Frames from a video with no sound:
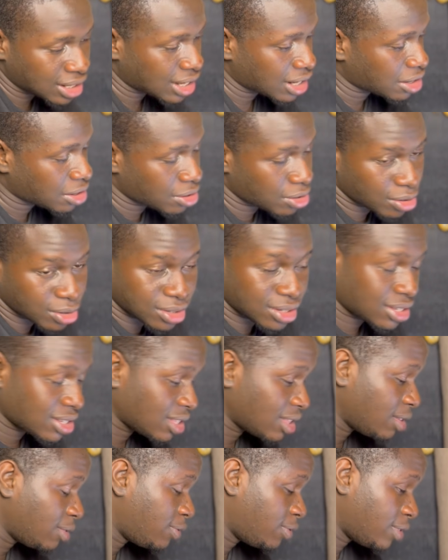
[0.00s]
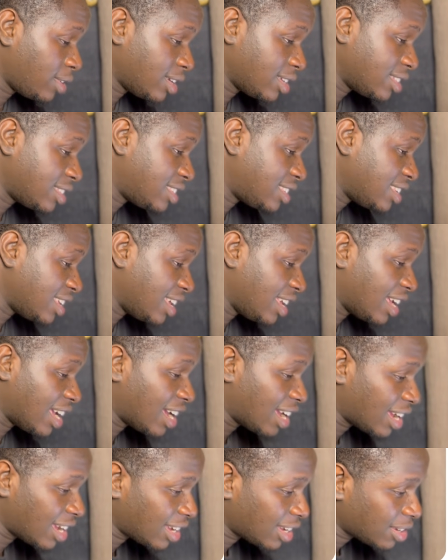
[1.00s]
across different
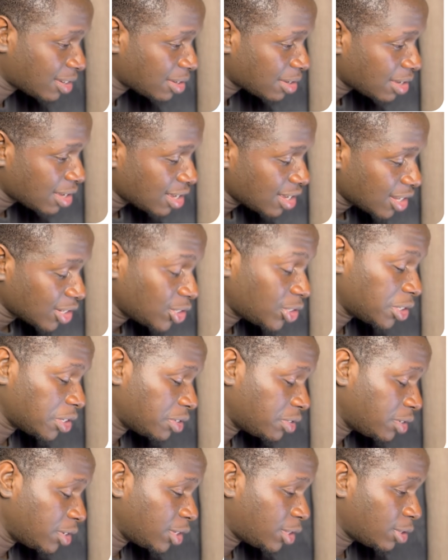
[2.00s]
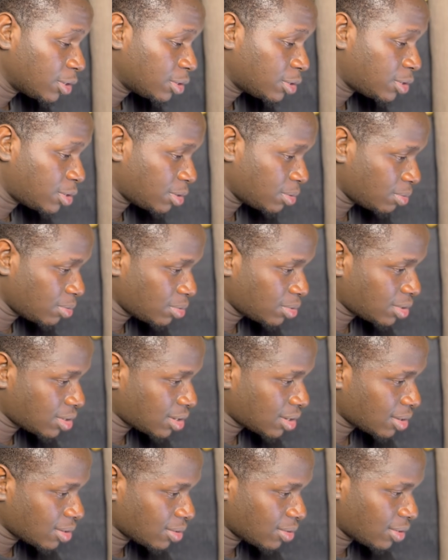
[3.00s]
AI generator
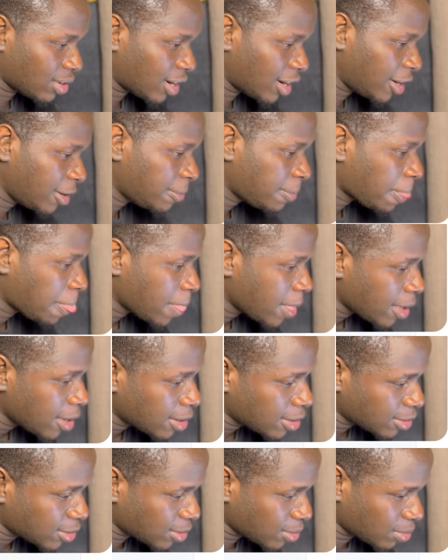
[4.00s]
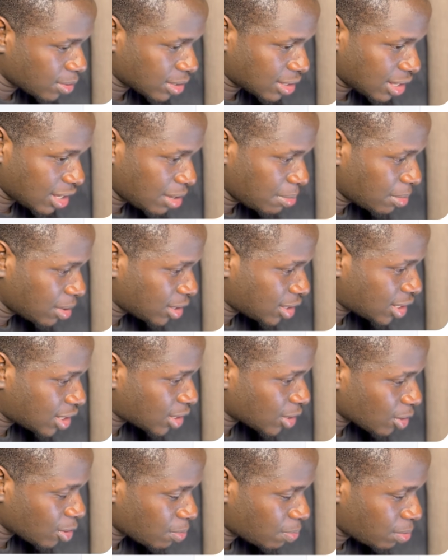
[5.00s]
tools, right? So once the
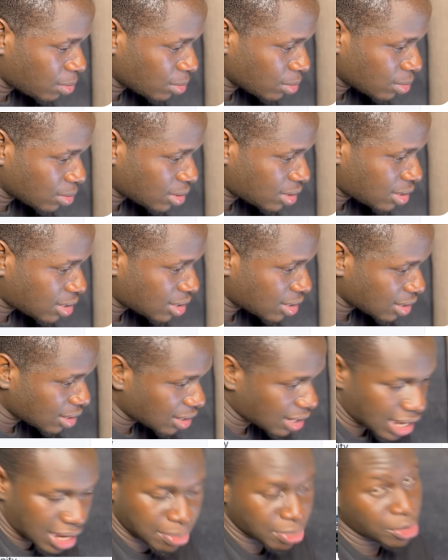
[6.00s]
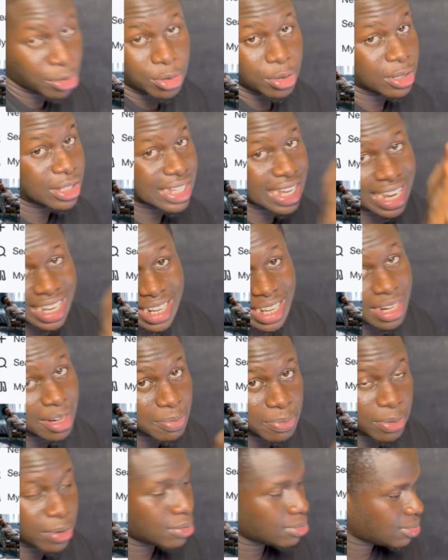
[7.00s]
image uploads, I'm not going to add any
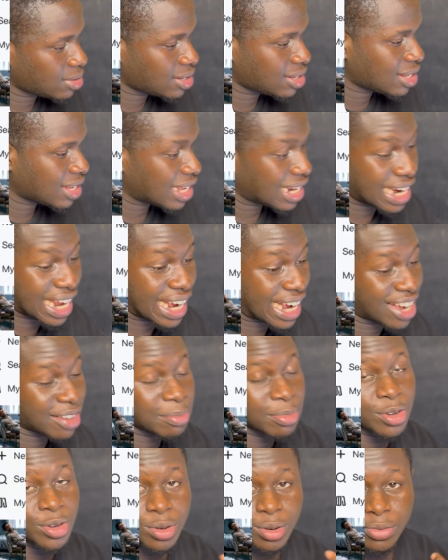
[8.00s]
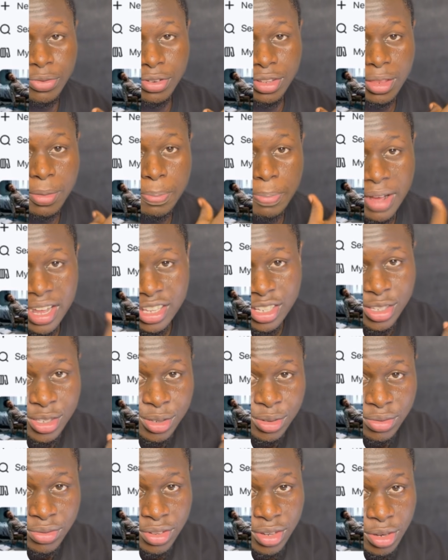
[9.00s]
prompts like I've been doing for the
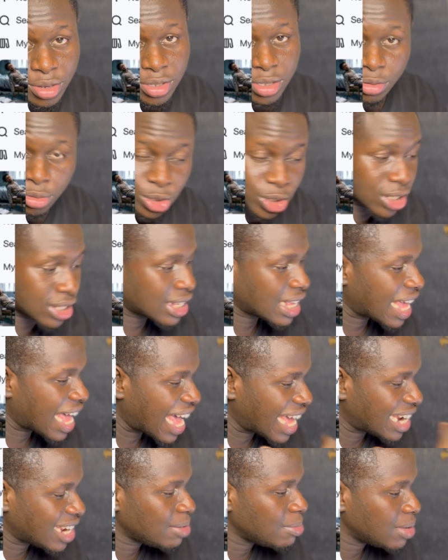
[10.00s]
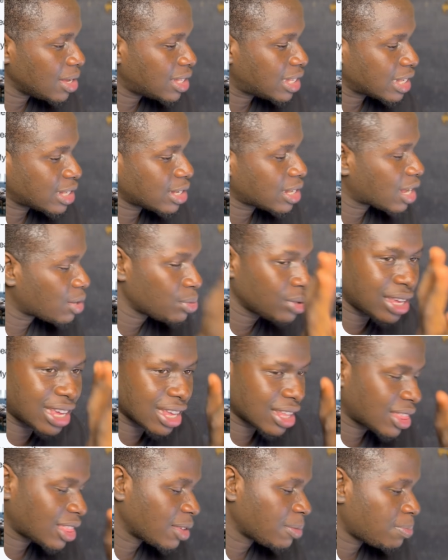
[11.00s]
past 2 videos. We'll just animate it so that we
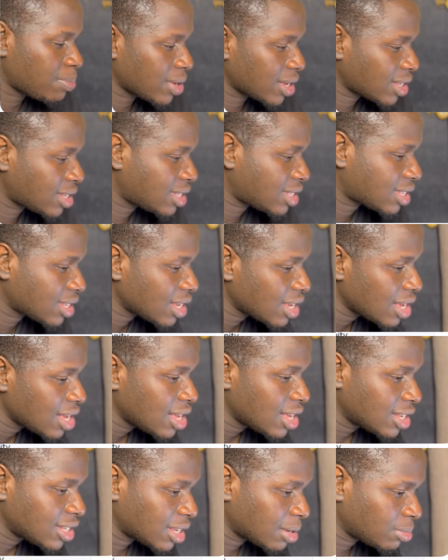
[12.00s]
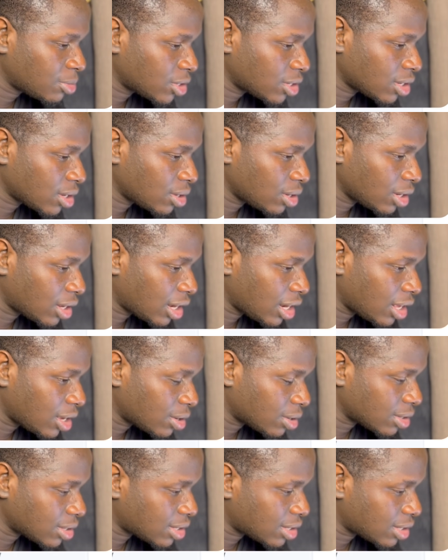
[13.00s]
get the best. So I'm just going to click on